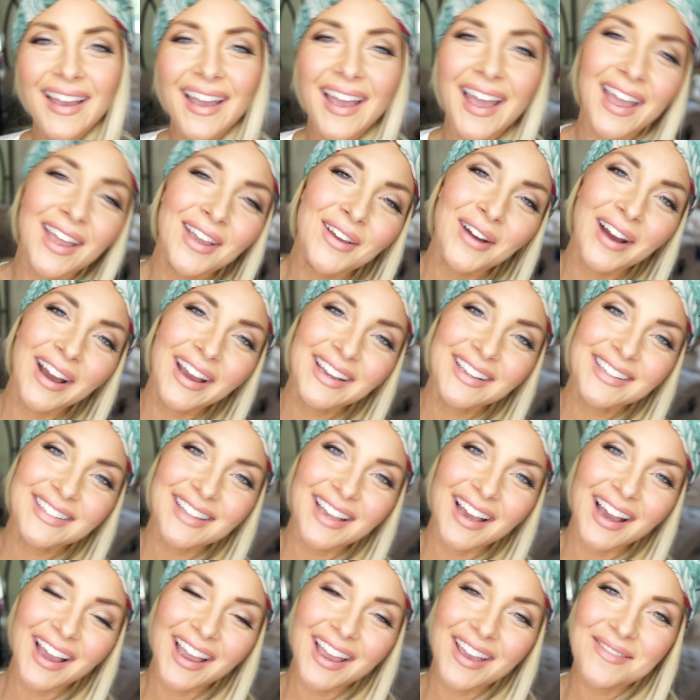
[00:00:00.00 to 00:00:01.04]
Hey guys,
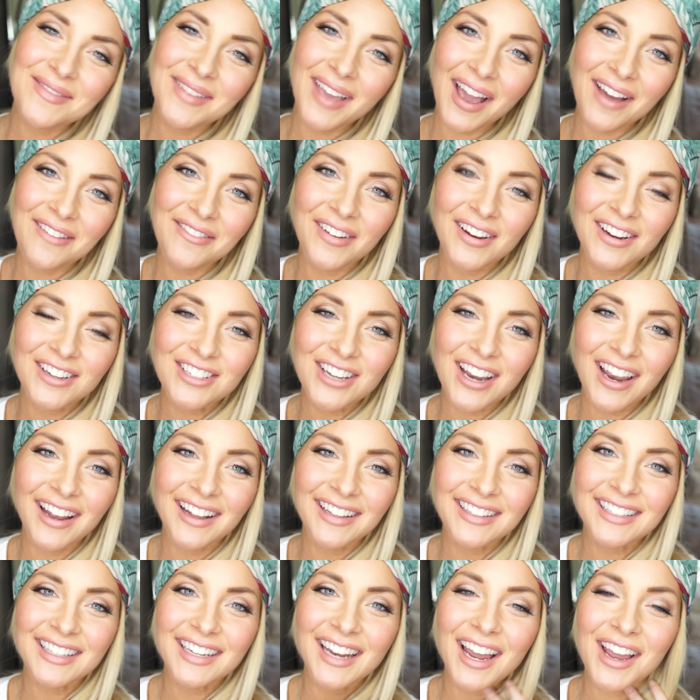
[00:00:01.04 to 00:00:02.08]
I'm Kat
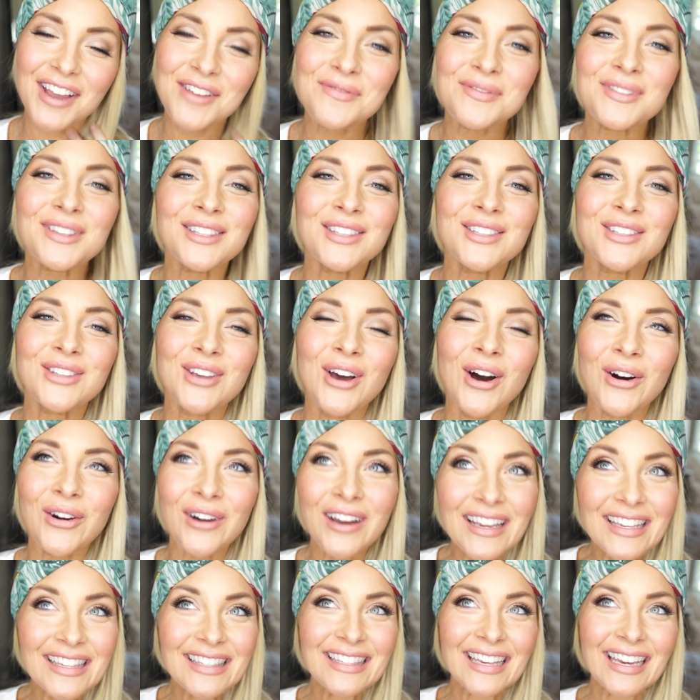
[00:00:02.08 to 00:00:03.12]
Fairchild and I'm so
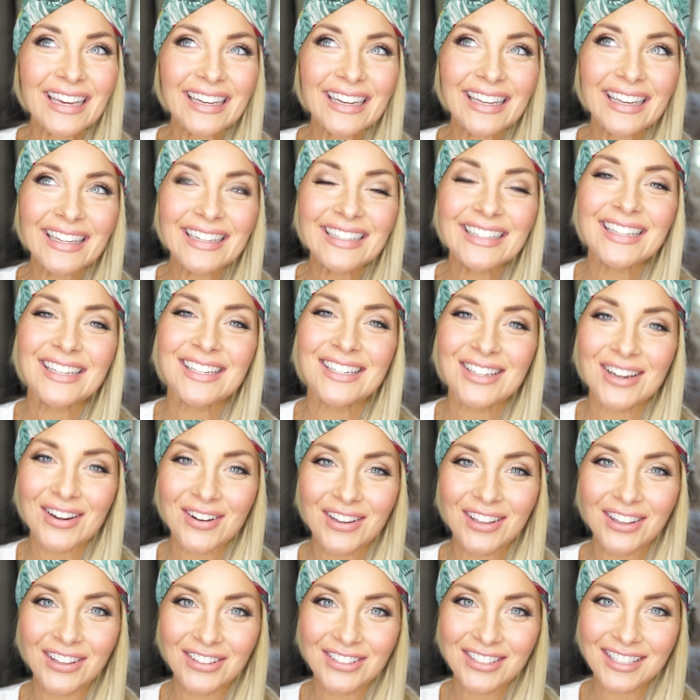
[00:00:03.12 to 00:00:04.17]
excited to share
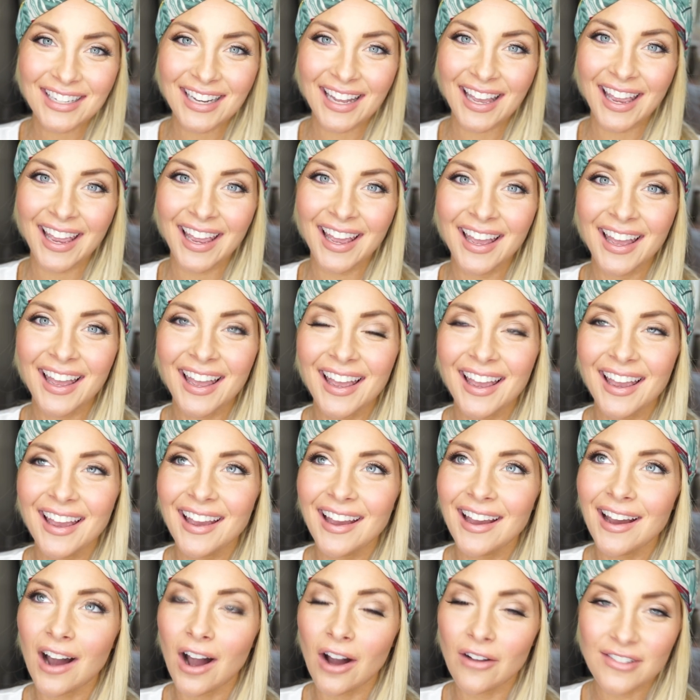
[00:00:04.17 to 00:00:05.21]
with you today.
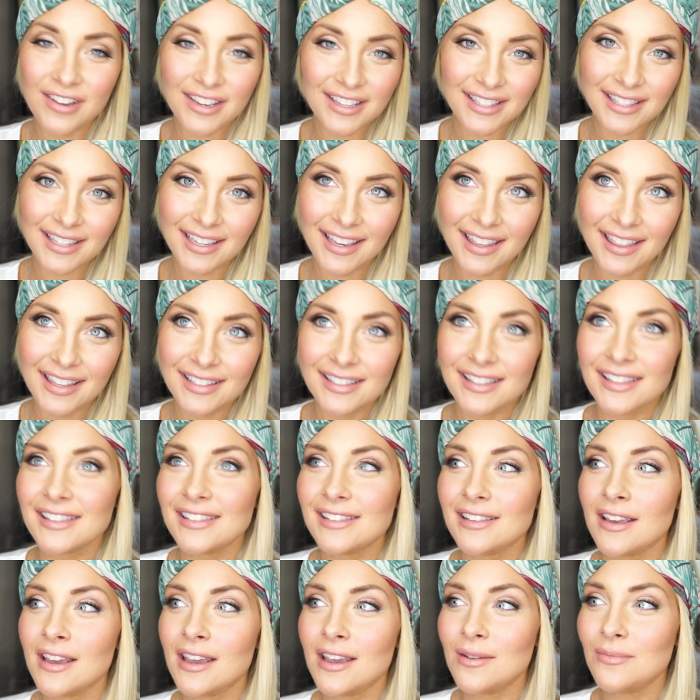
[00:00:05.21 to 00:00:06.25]
Obviously, this
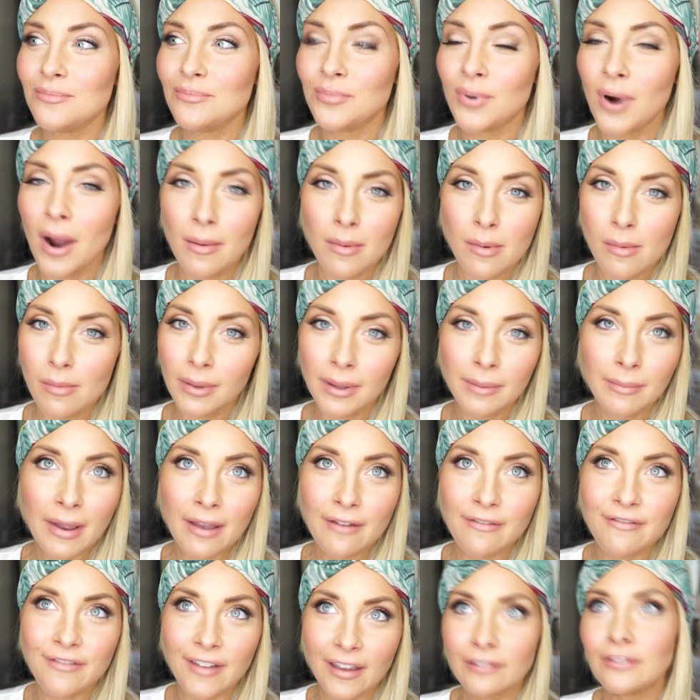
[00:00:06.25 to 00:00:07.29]
is like probably
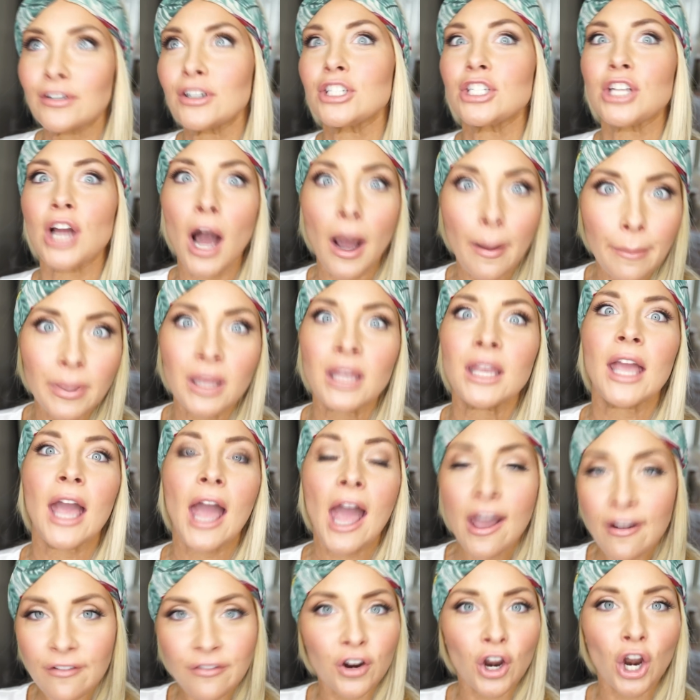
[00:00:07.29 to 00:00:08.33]
my favorite topic
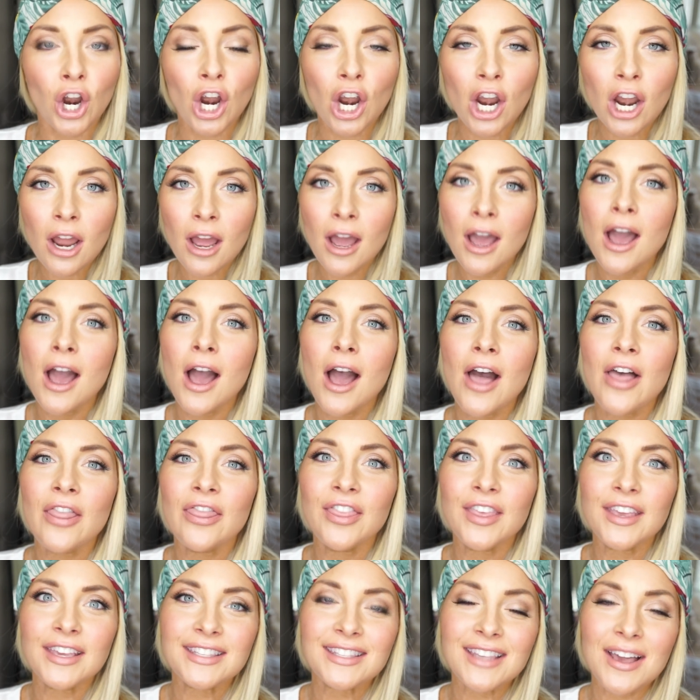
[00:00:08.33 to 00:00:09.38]
ever.
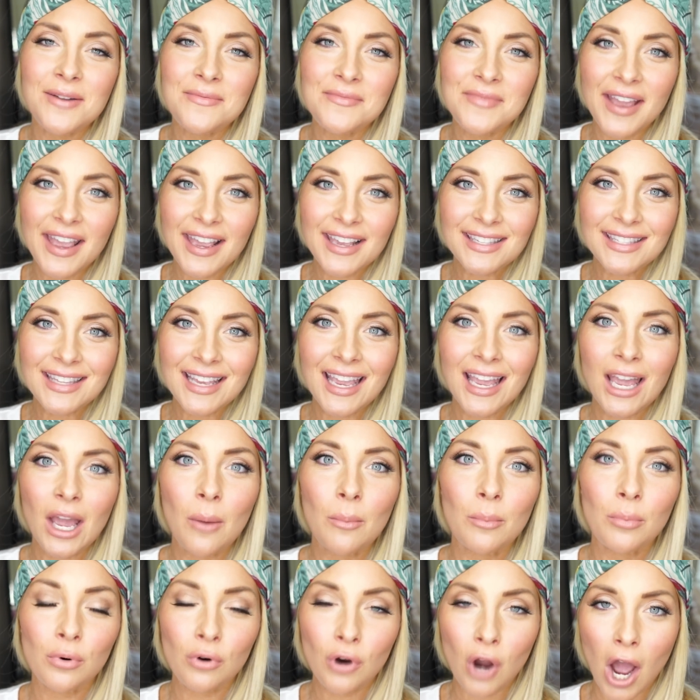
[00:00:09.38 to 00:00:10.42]
This
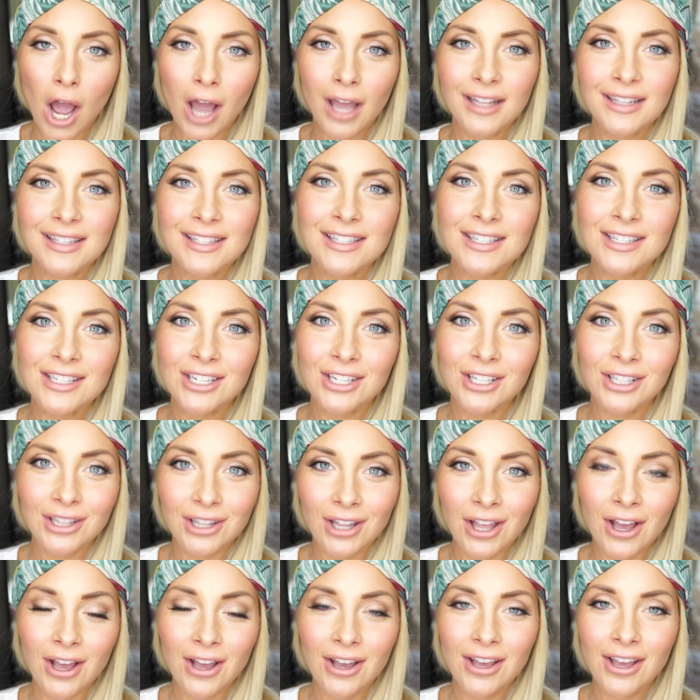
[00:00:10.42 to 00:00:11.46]
amazing bronzed
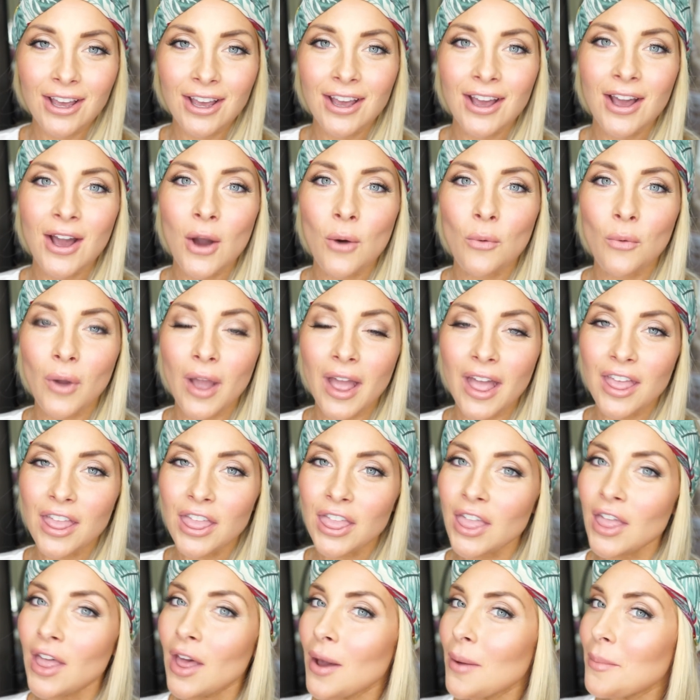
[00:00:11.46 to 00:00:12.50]
look with
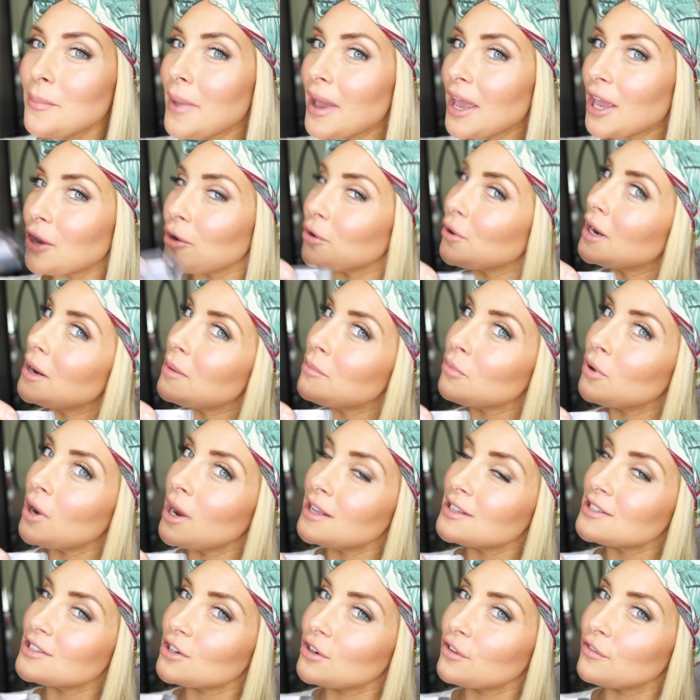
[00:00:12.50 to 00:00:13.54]
my cream
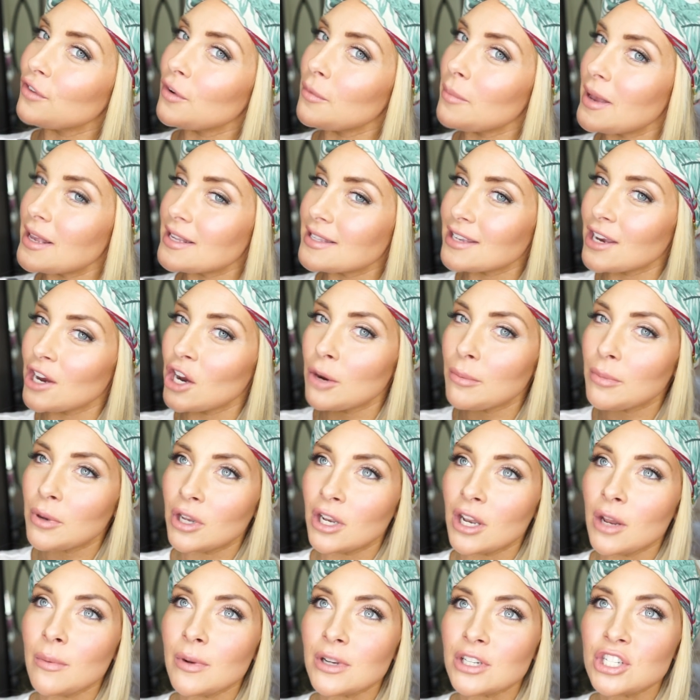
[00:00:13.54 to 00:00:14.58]
bronzer from Maskcara
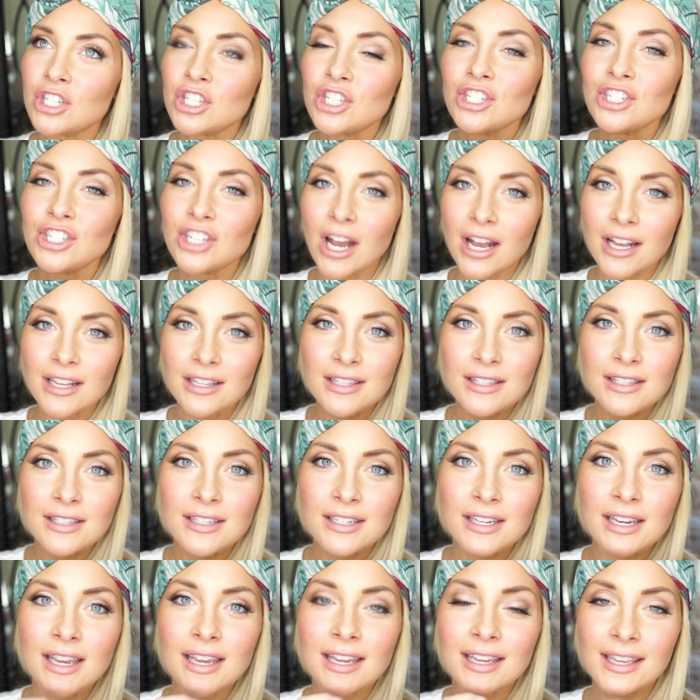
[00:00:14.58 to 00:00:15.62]
Beauty, which
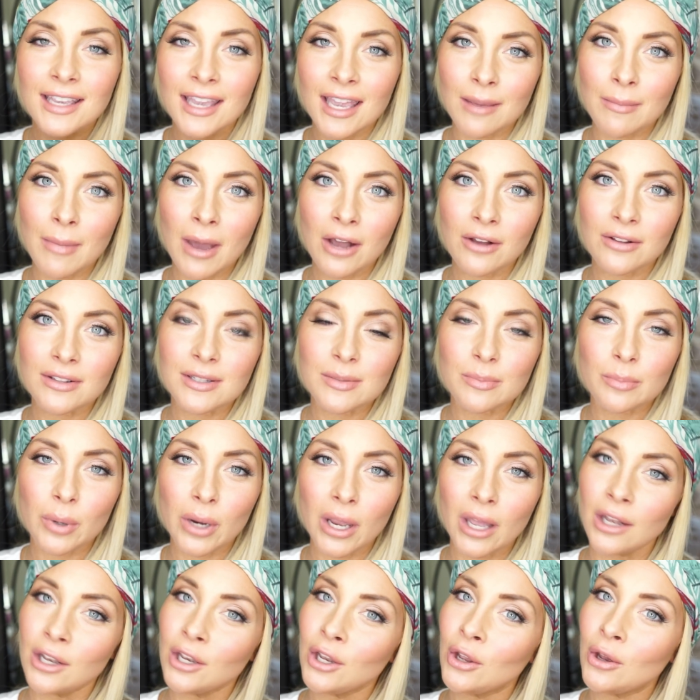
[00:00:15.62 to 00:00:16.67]
just came out. It's
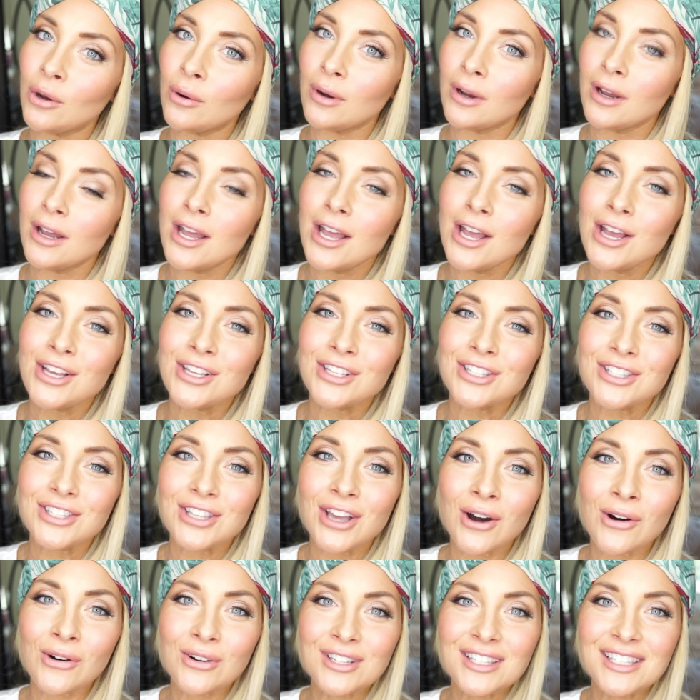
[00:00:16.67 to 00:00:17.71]
brand new.
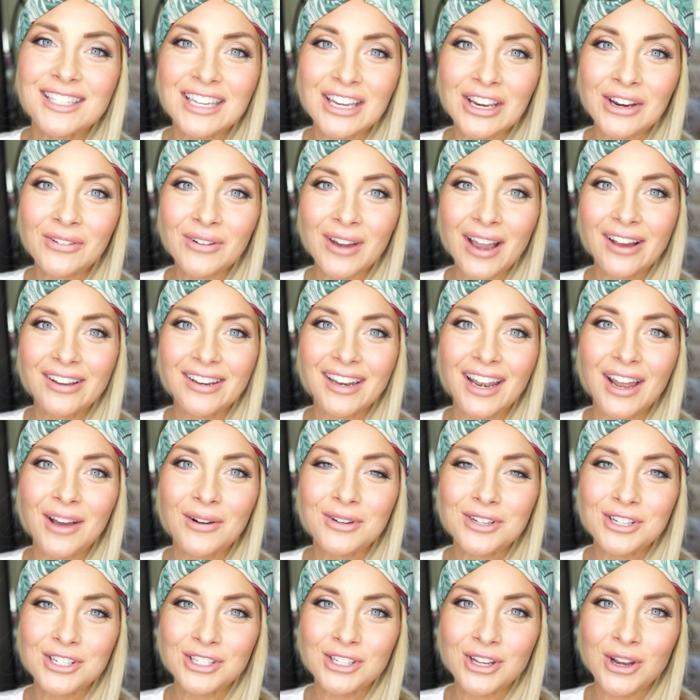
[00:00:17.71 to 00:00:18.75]
So stick around and I
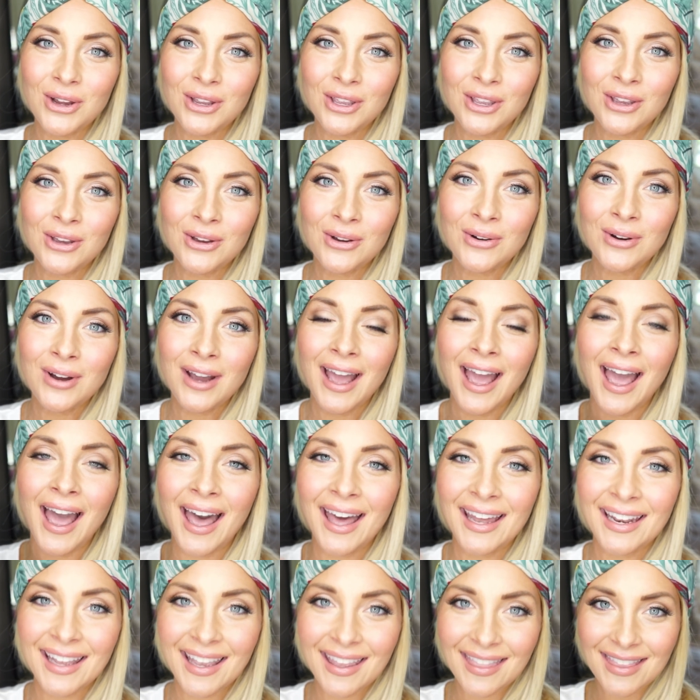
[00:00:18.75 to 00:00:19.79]
will show you
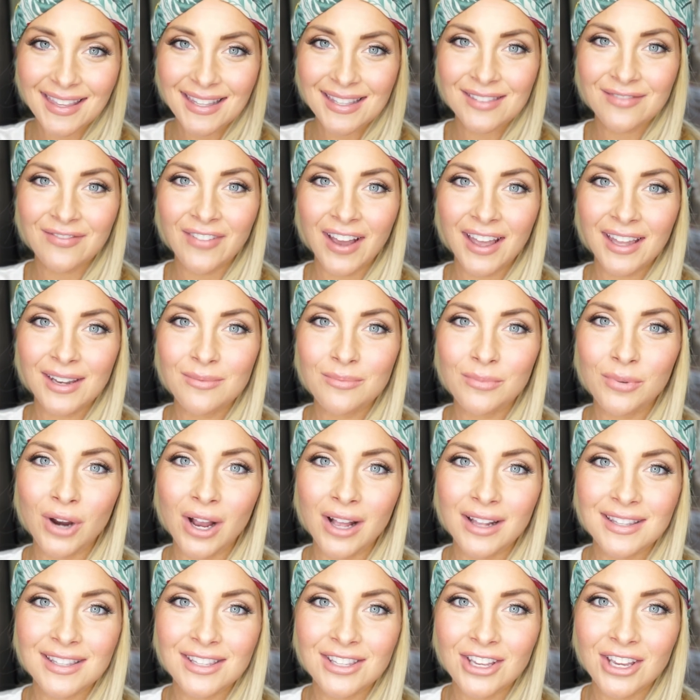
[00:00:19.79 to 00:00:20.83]
how to get this fun
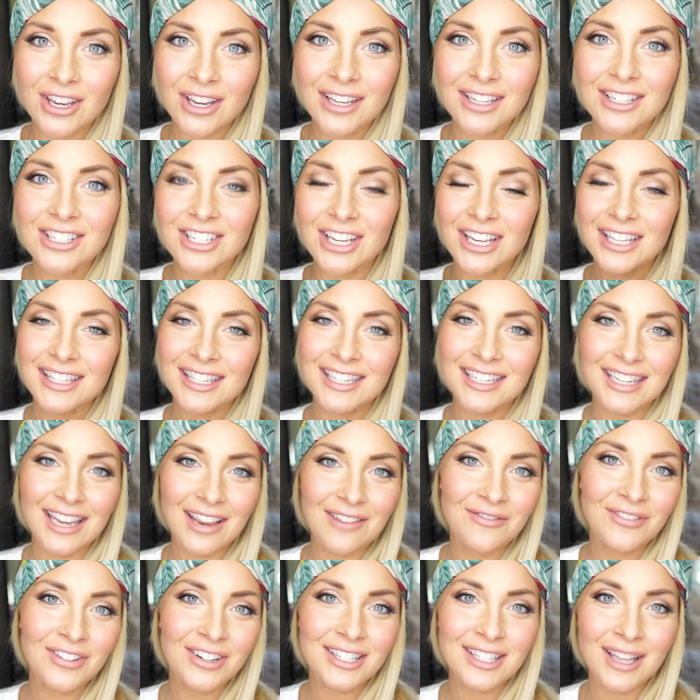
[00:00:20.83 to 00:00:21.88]
bronze look just in
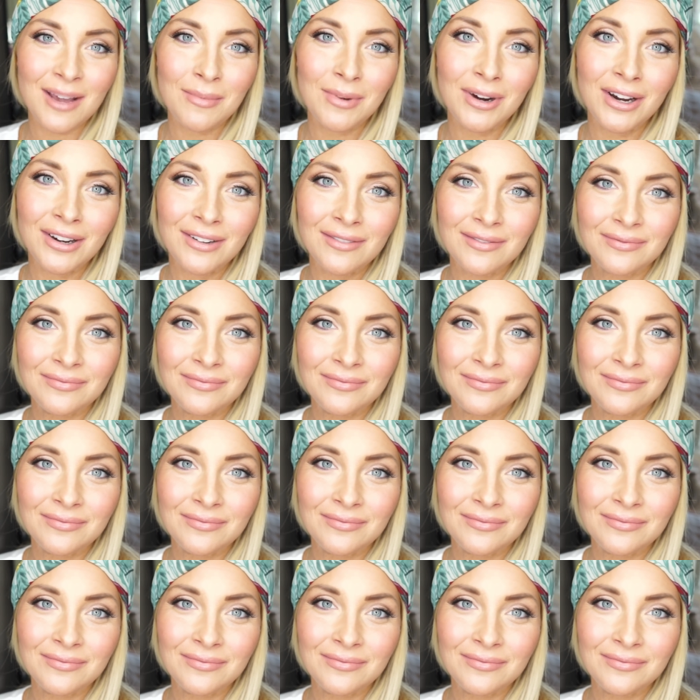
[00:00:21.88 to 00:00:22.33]
time for summer.